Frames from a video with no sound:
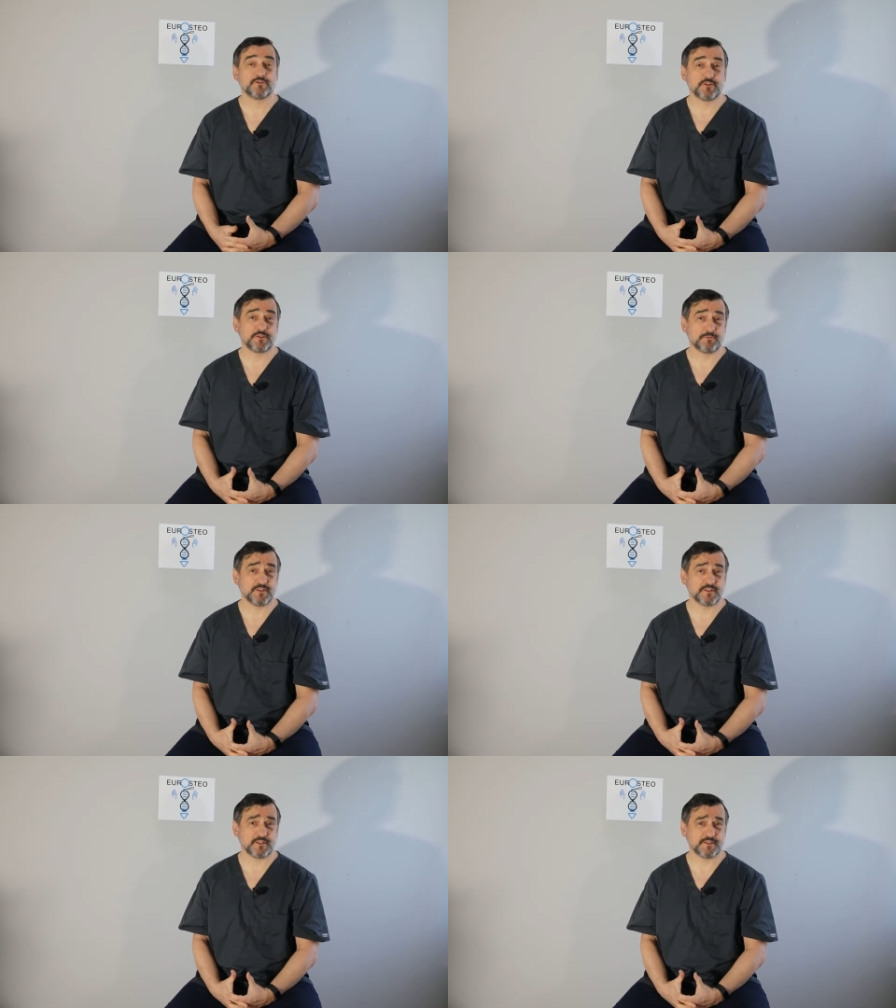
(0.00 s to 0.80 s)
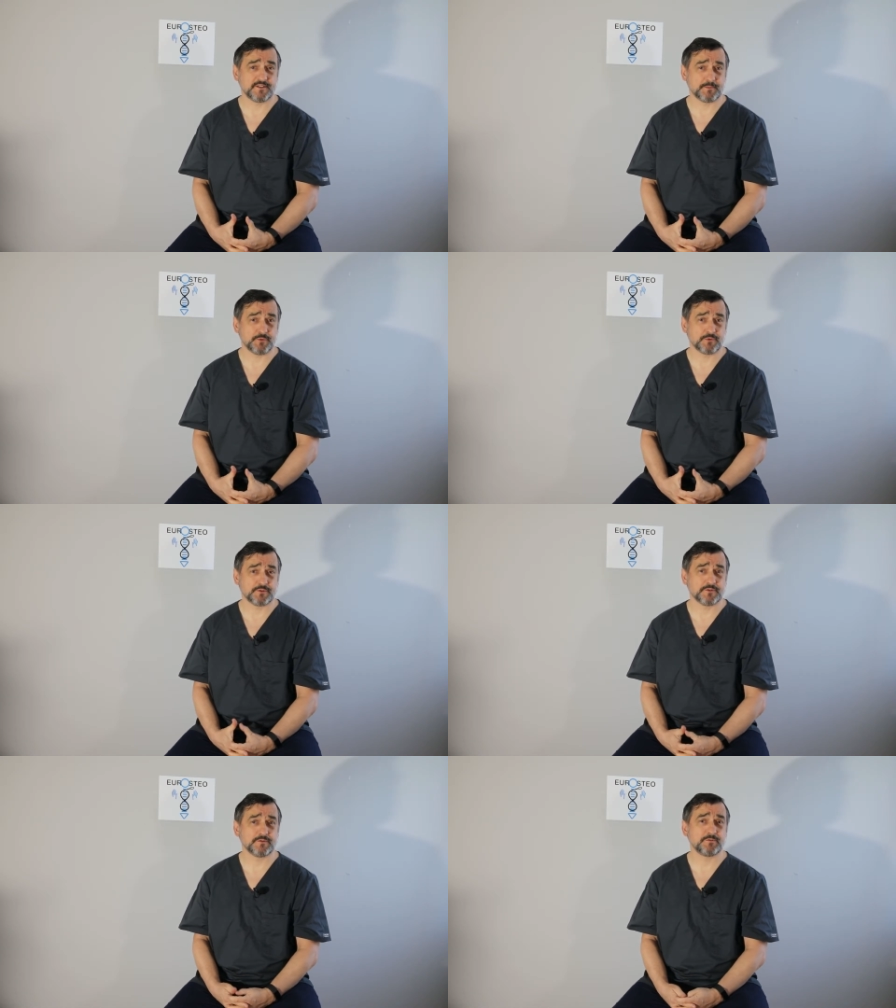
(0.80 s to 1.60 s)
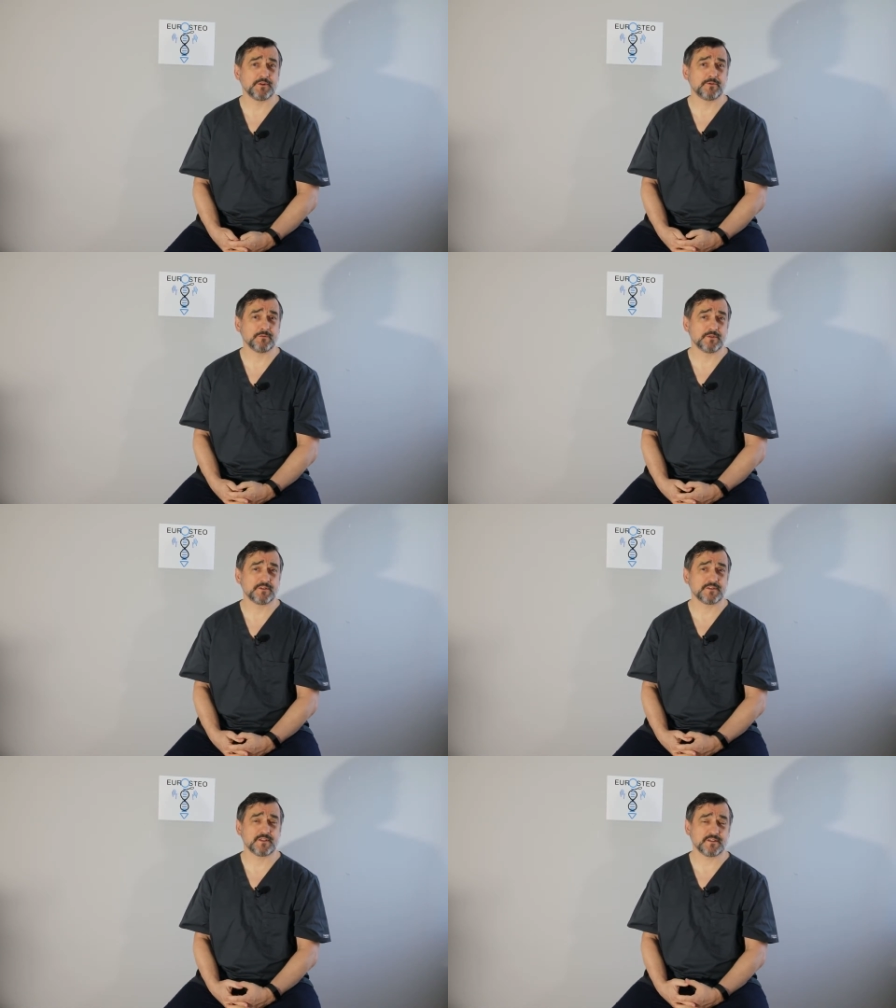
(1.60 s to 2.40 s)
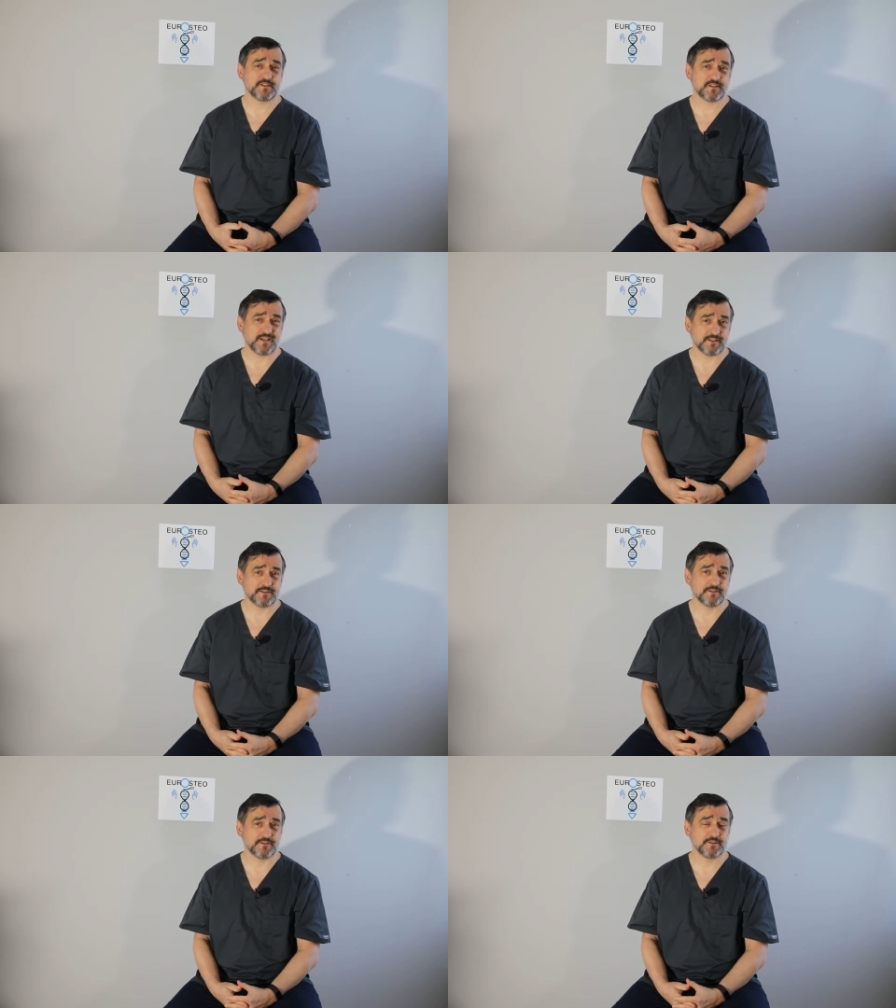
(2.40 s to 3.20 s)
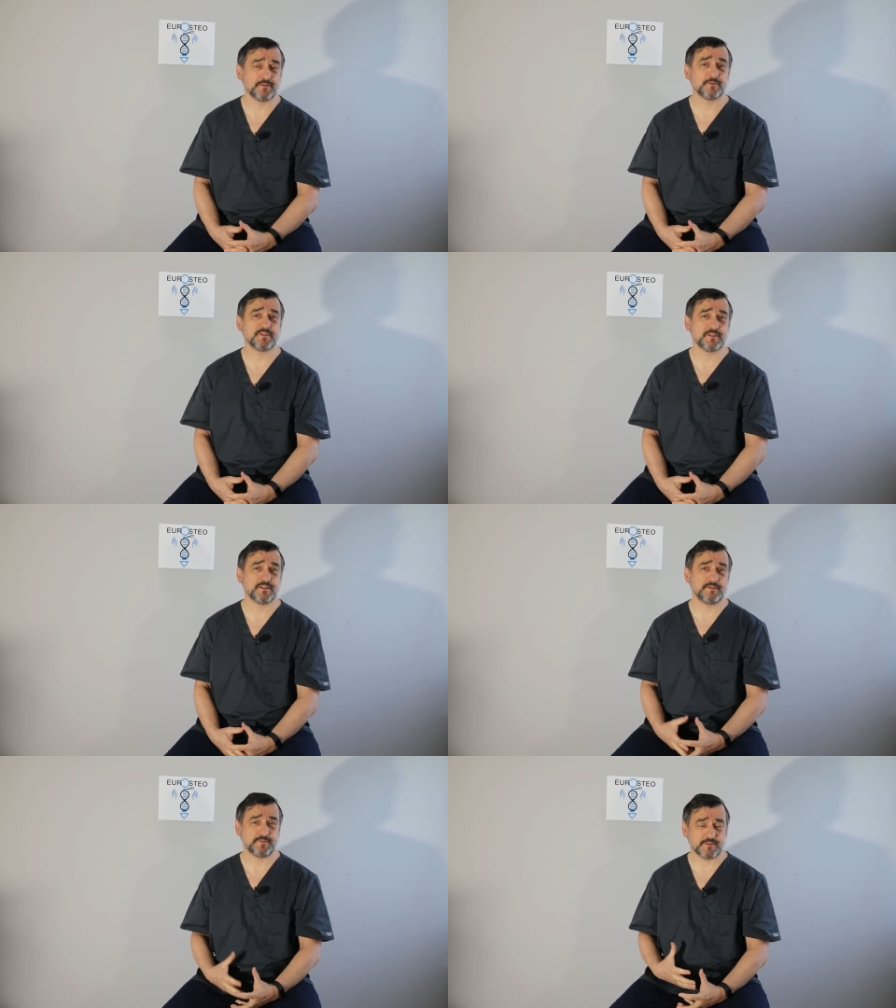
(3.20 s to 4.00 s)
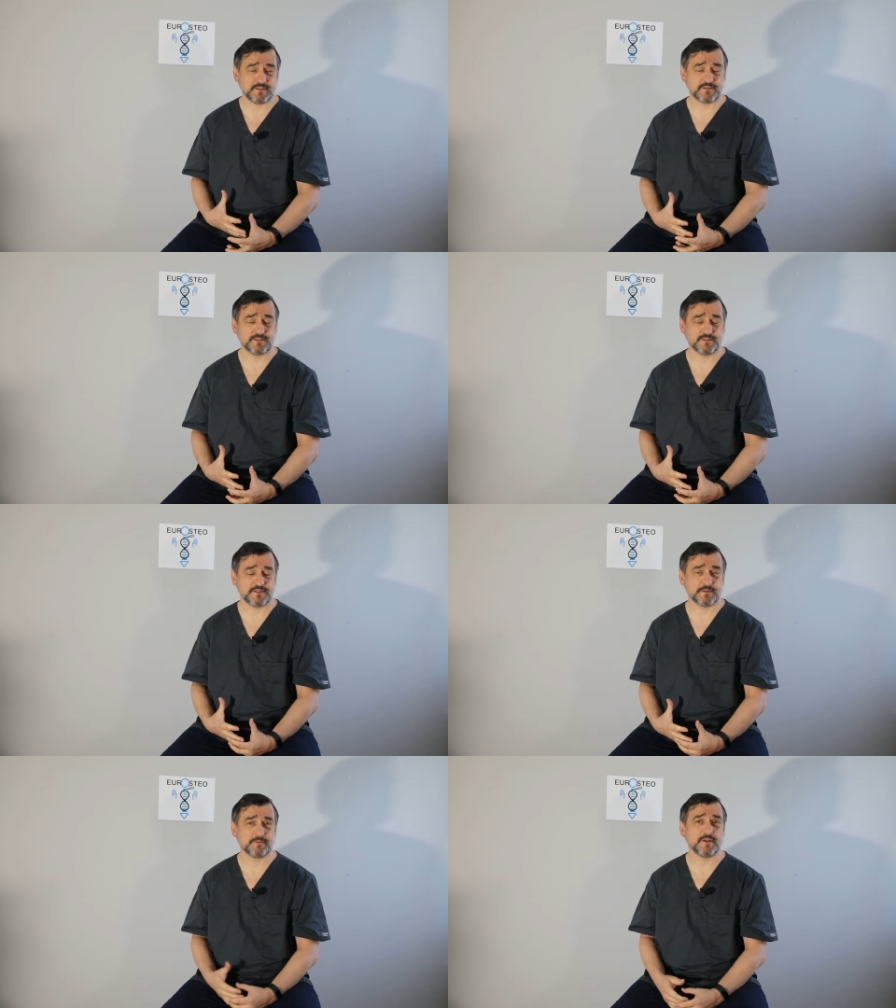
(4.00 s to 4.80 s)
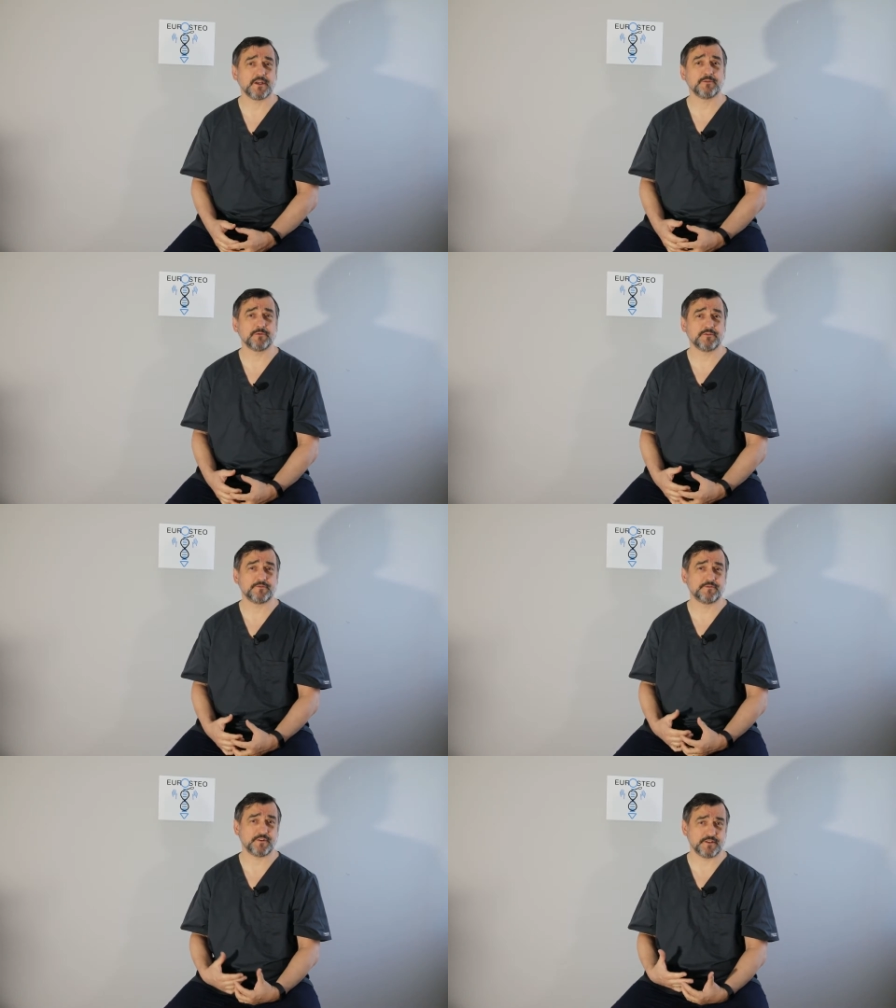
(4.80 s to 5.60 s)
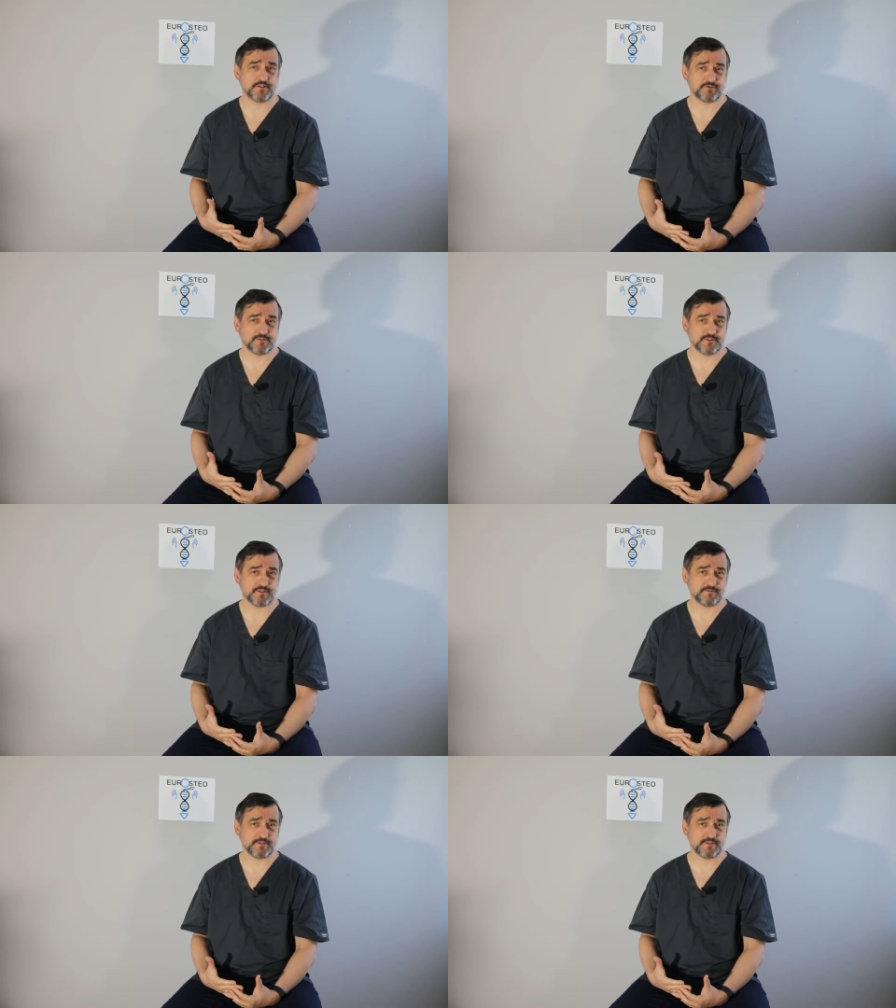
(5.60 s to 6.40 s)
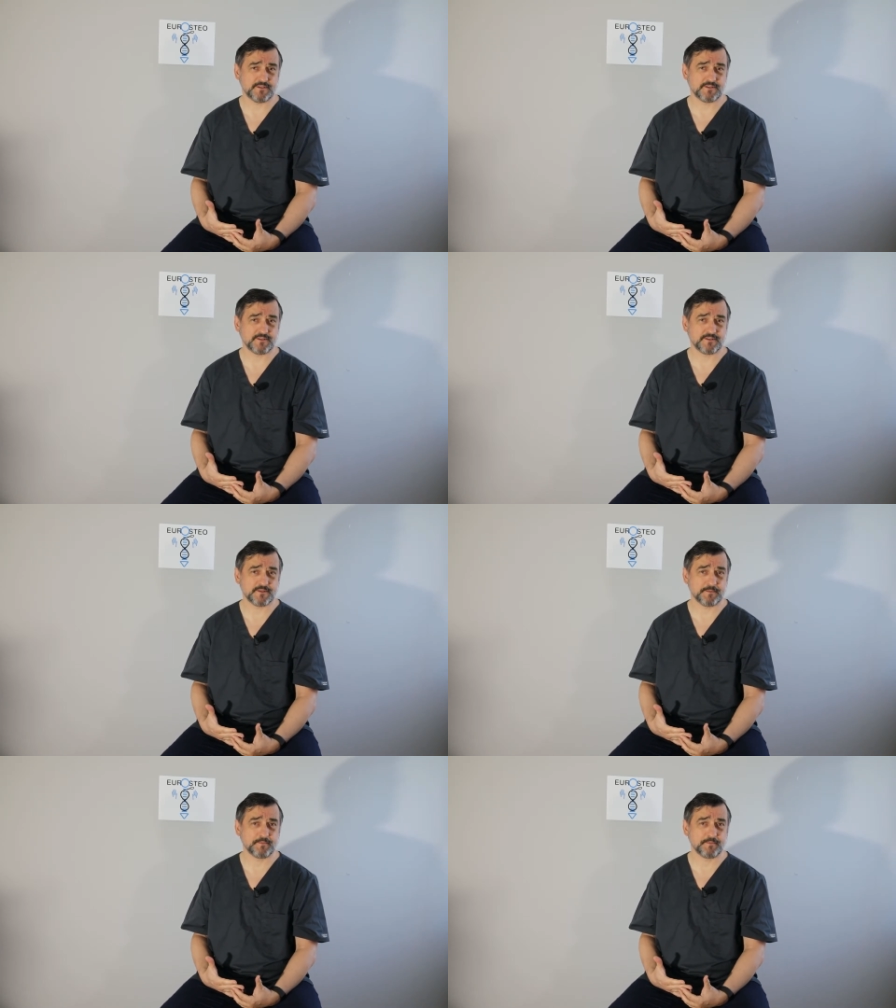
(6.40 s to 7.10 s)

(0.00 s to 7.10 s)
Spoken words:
Just one thing is important. We always start with the lymphatic system and we finish with the lymphatic system.